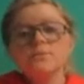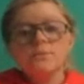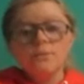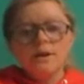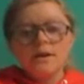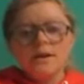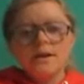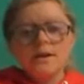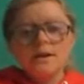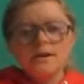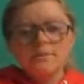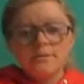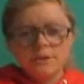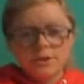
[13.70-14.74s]
What
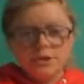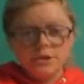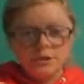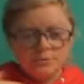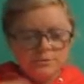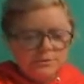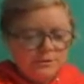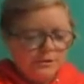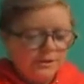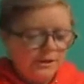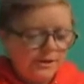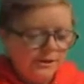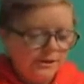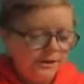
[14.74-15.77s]
up? It's your girl Brooke
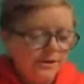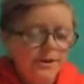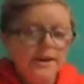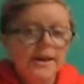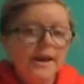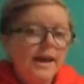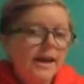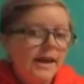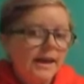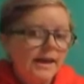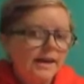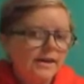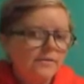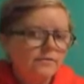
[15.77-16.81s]
here.
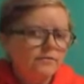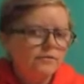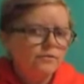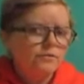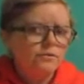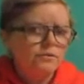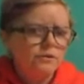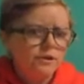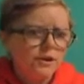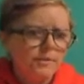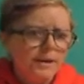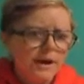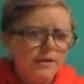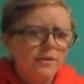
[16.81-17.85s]
And for
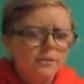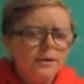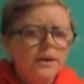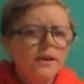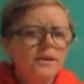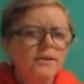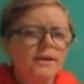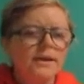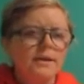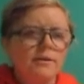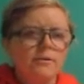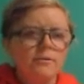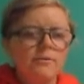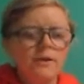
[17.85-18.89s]
about a week
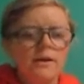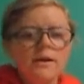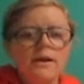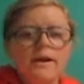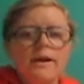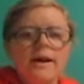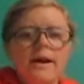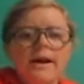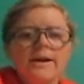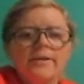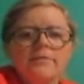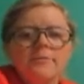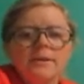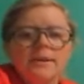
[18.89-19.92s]
now, I
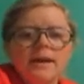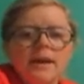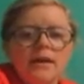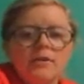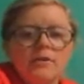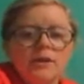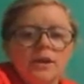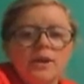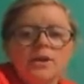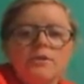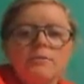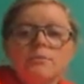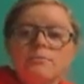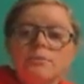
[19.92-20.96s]
have been gathering
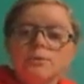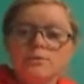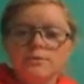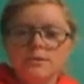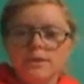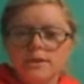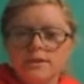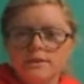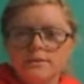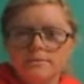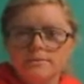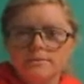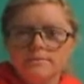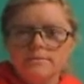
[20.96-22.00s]
music.
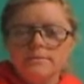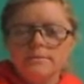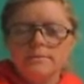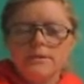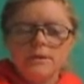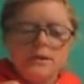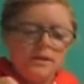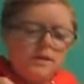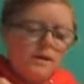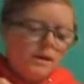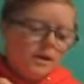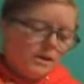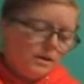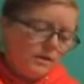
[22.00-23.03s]

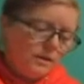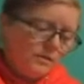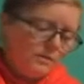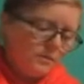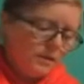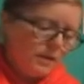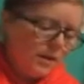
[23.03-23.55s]
I